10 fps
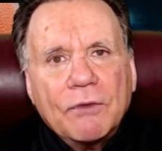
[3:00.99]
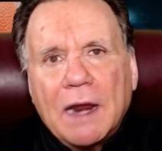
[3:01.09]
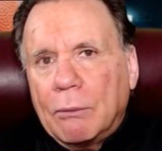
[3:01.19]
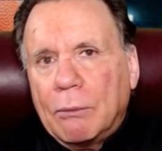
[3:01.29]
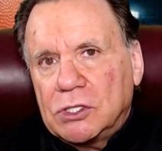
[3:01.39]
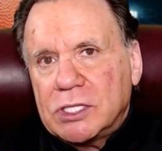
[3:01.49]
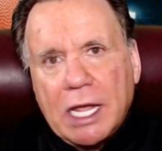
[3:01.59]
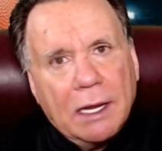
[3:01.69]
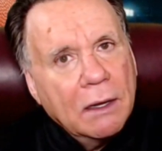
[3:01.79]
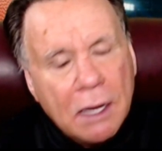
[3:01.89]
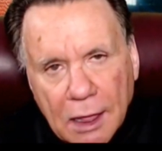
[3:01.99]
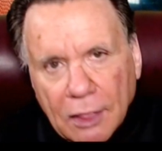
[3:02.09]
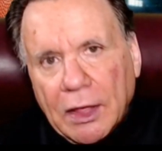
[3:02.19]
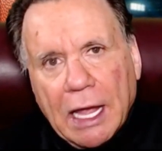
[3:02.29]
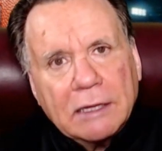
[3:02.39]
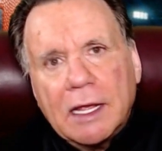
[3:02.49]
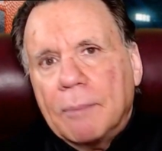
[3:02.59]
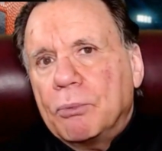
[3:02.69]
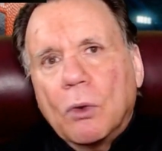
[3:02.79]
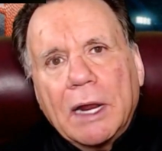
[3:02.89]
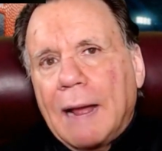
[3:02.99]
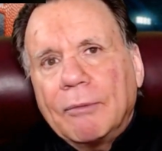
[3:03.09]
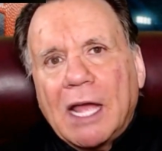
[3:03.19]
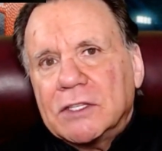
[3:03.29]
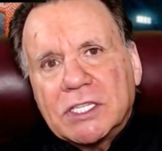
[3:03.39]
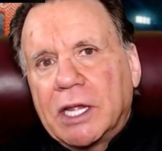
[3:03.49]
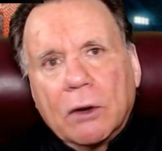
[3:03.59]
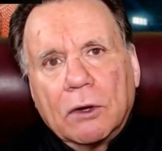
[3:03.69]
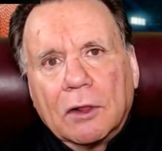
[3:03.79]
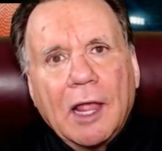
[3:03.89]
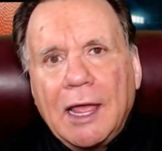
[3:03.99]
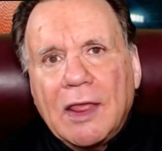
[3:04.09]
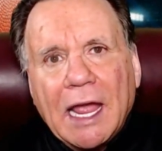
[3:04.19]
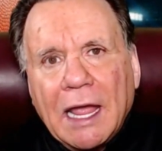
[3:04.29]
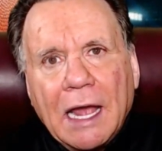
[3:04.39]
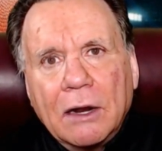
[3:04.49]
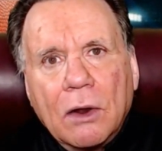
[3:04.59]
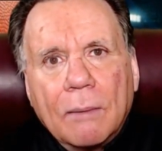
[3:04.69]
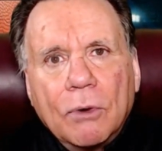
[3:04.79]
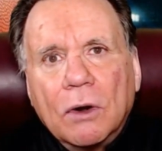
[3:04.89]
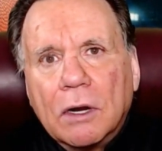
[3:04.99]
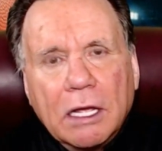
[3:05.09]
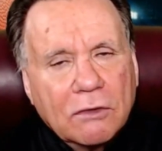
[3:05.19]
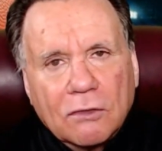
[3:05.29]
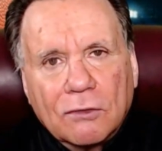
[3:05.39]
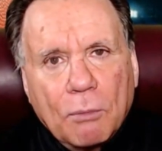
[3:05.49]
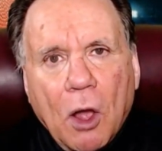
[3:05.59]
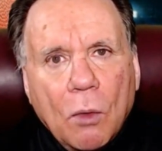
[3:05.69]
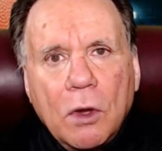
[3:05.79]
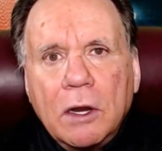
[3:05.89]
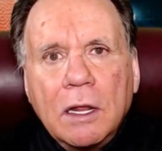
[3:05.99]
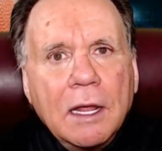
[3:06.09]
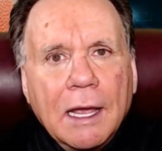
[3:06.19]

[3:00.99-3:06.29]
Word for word: And I say at that point, I'm not scared to lay that kind of number. It's a small one.